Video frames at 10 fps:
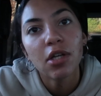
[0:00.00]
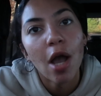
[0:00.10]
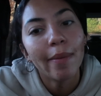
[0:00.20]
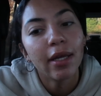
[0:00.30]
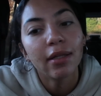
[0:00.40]

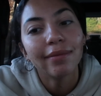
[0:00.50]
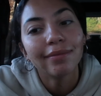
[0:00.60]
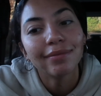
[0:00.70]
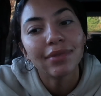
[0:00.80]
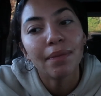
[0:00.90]
comment
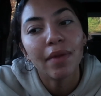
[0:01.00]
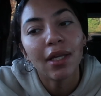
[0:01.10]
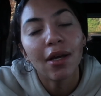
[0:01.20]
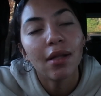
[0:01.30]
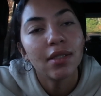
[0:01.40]

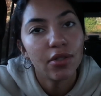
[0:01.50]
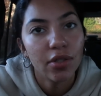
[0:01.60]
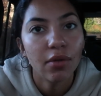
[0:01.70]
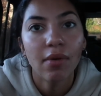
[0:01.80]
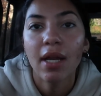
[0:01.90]
something God's
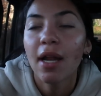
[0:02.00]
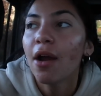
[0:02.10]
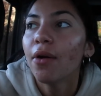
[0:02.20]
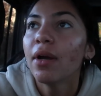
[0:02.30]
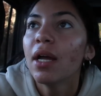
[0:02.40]
teaching you right
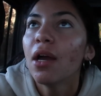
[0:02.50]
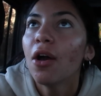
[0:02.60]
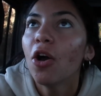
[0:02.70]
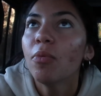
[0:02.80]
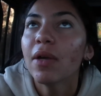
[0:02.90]
now.
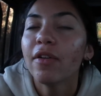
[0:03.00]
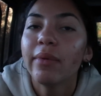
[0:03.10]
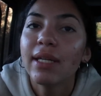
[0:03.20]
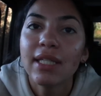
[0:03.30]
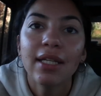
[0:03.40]
Hope you have an
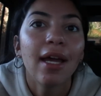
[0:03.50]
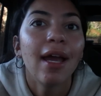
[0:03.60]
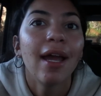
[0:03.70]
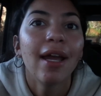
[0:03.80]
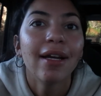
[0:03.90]
amazing
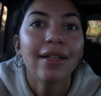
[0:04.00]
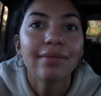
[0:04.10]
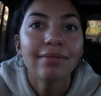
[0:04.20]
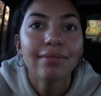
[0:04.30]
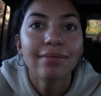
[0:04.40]
day.
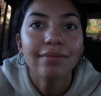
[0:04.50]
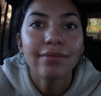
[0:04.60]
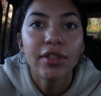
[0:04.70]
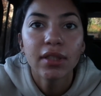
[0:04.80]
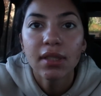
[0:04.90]

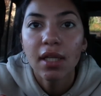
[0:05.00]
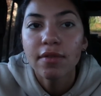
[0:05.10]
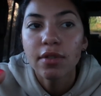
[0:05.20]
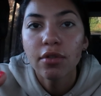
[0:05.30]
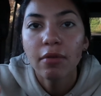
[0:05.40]
Jesus
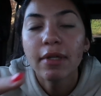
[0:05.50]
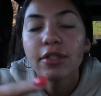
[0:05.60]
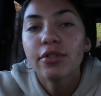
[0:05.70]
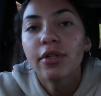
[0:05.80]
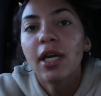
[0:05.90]
loves you so
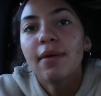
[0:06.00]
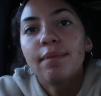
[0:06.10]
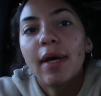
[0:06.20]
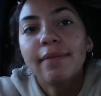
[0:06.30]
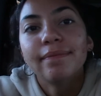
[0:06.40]
much. Okay,
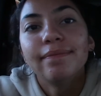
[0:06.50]
bye.